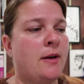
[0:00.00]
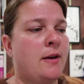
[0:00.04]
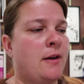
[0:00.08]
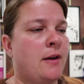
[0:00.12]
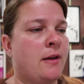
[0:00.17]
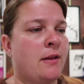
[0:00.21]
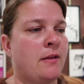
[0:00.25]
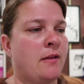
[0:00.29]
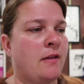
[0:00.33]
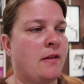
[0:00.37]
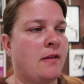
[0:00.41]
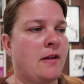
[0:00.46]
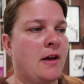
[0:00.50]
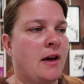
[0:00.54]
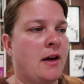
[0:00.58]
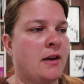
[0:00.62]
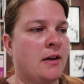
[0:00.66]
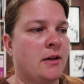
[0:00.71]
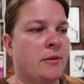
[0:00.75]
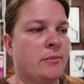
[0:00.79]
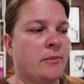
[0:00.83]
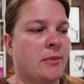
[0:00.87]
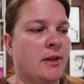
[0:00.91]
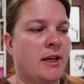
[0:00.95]
And other than that,
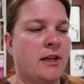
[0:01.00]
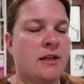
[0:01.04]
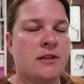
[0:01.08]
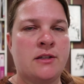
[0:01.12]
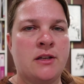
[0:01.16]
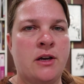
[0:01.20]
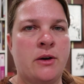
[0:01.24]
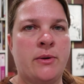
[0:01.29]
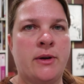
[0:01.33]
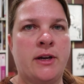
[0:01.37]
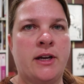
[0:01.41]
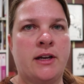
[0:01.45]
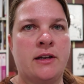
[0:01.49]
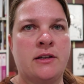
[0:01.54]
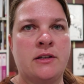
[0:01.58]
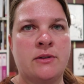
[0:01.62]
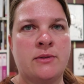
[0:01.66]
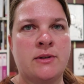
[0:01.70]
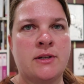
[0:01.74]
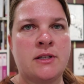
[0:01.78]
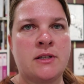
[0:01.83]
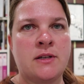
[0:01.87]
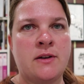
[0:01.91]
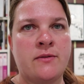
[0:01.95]
I'm like sewing and
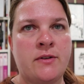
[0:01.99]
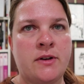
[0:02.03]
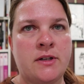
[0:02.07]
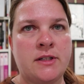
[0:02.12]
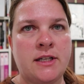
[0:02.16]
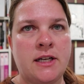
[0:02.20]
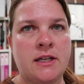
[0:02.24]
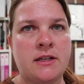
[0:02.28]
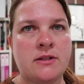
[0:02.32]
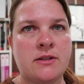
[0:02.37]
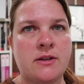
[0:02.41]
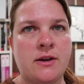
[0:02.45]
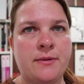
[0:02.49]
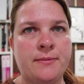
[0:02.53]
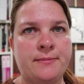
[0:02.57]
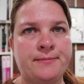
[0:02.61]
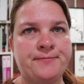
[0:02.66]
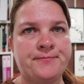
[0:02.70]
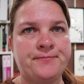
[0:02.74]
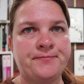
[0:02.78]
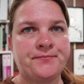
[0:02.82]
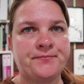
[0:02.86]
doing stuff all day. So